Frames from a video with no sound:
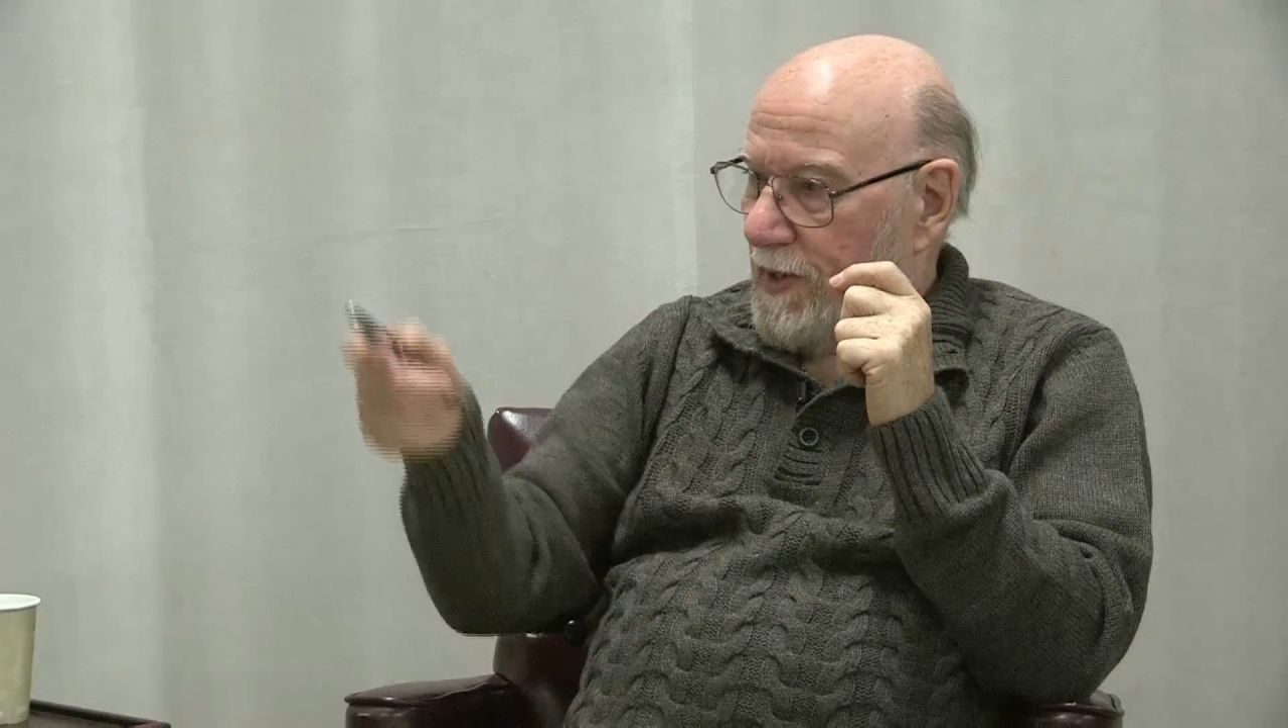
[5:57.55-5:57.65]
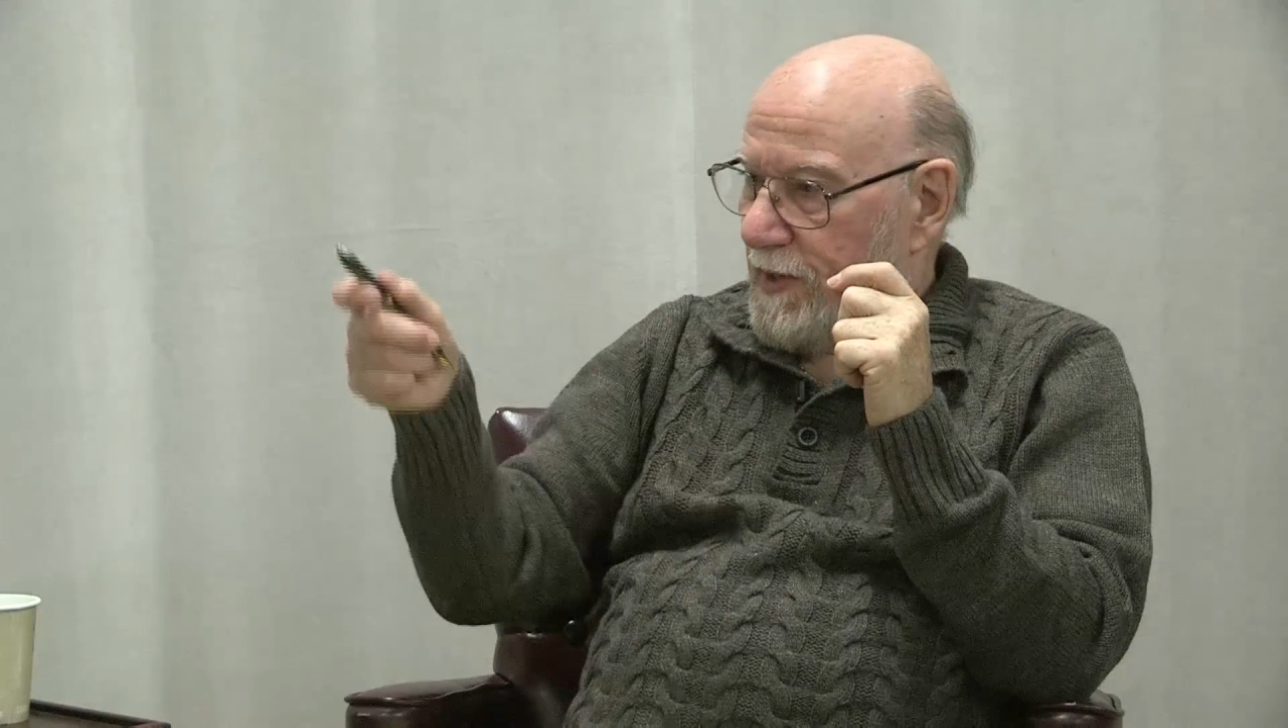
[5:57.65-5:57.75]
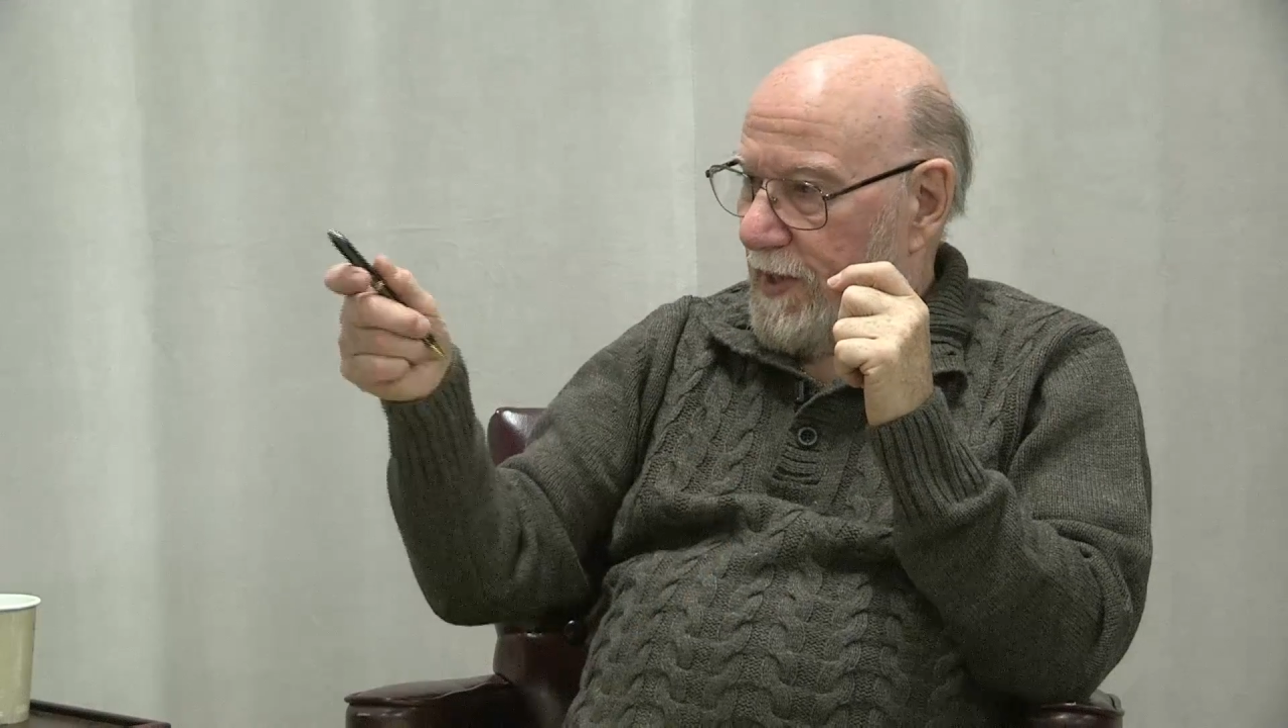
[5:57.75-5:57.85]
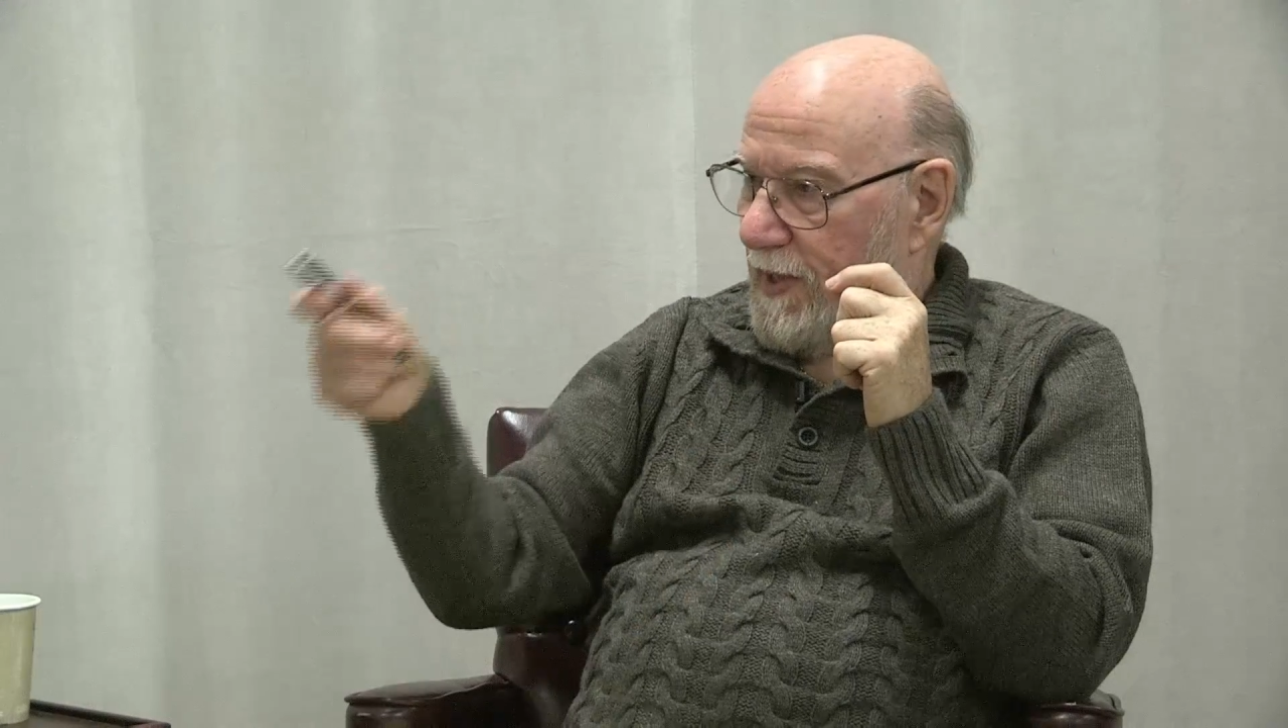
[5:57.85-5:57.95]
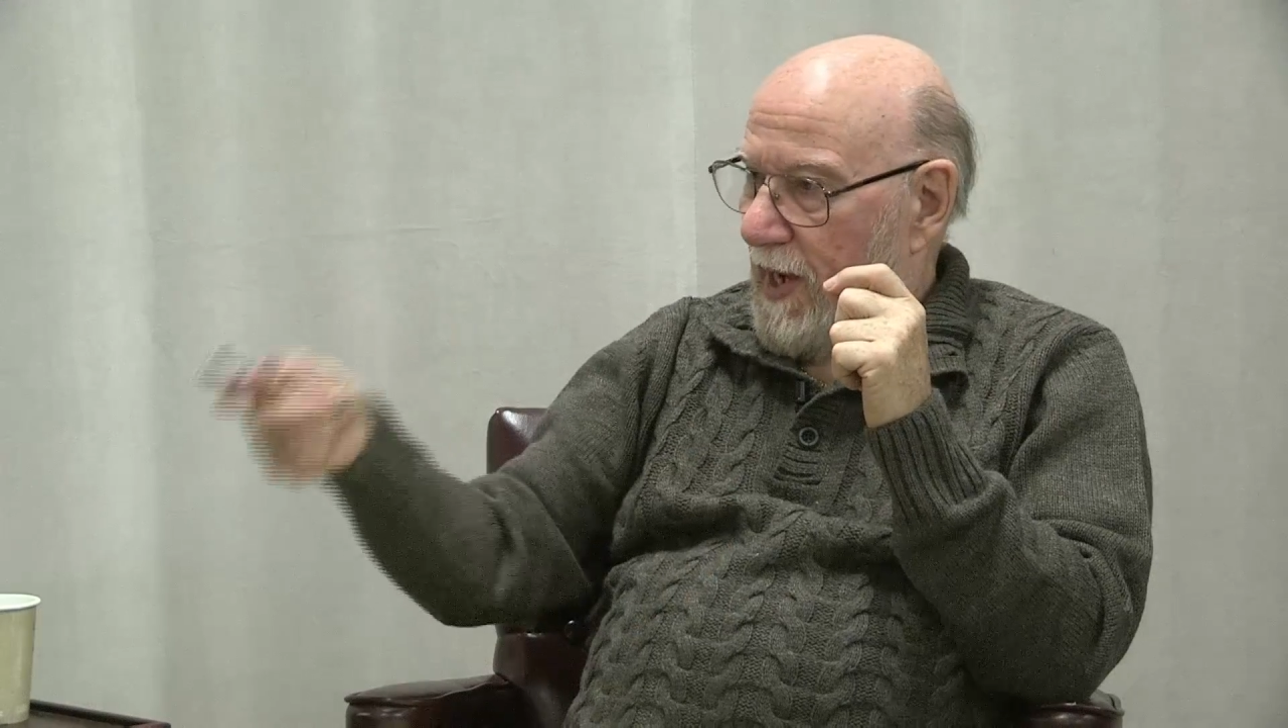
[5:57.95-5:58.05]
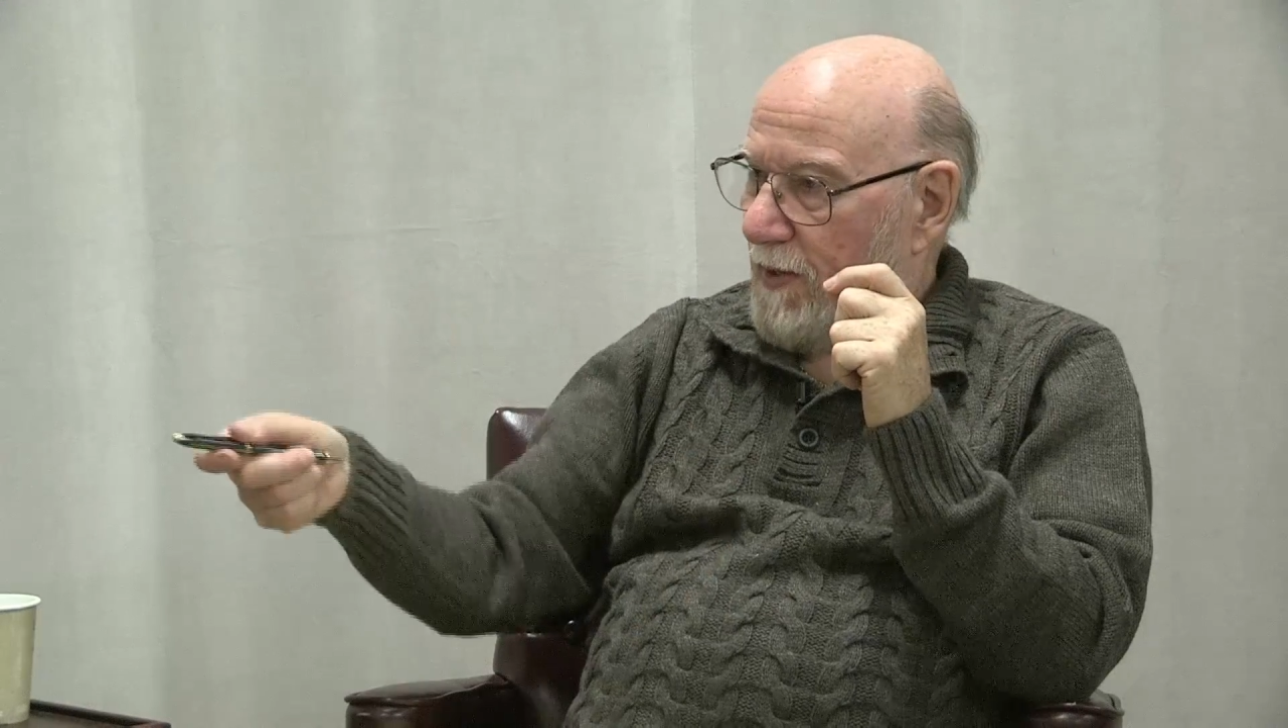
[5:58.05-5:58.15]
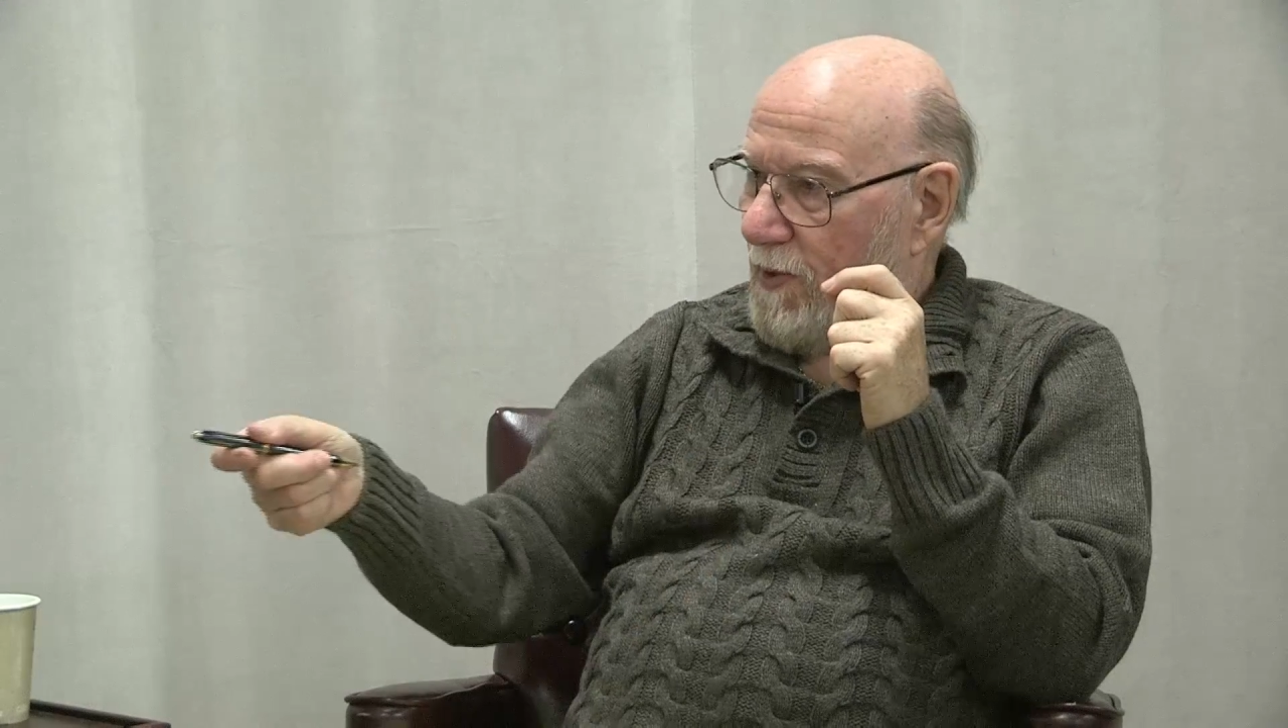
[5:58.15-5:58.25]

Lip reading: to that